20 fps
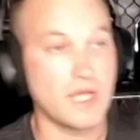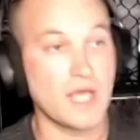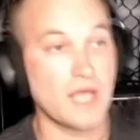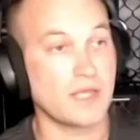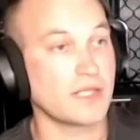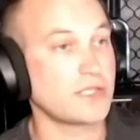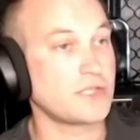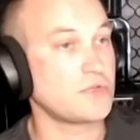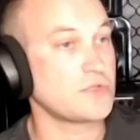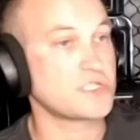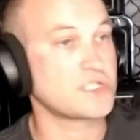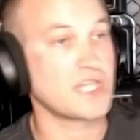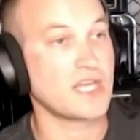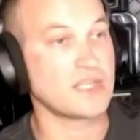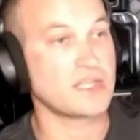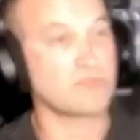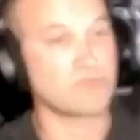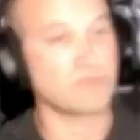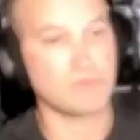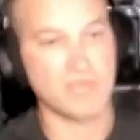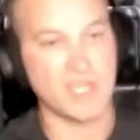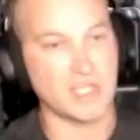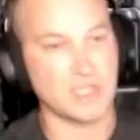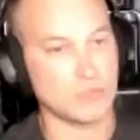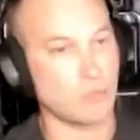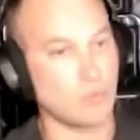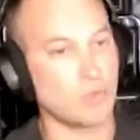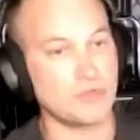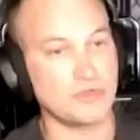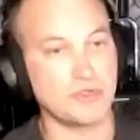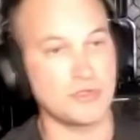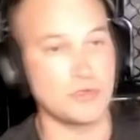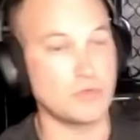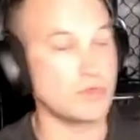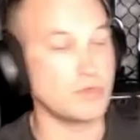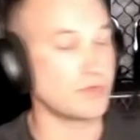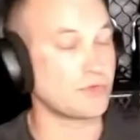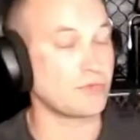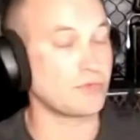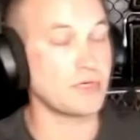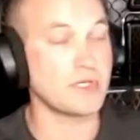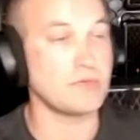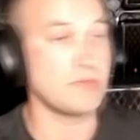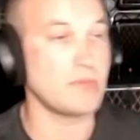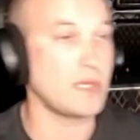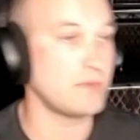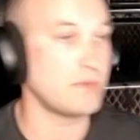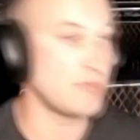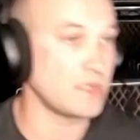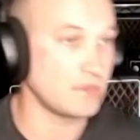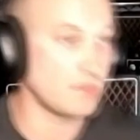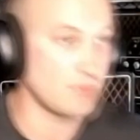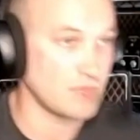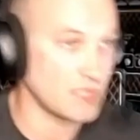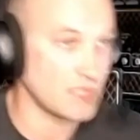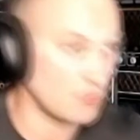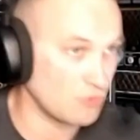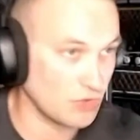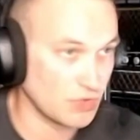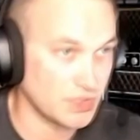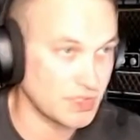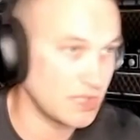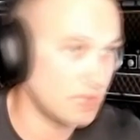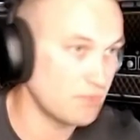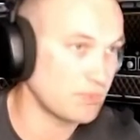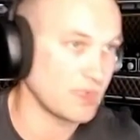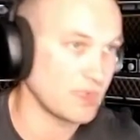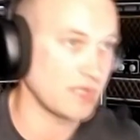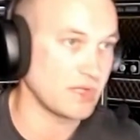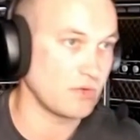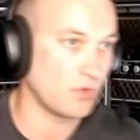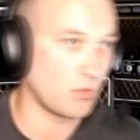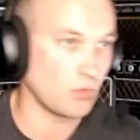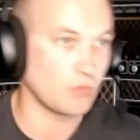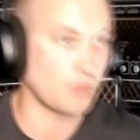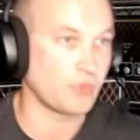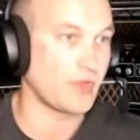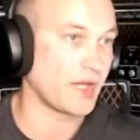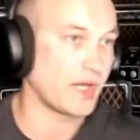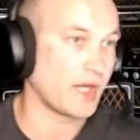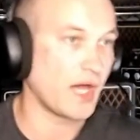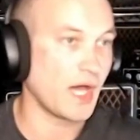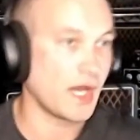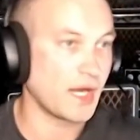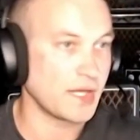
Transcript: said, takes 1, 2, and 3. Maybe he really did play the whole thing on it, but then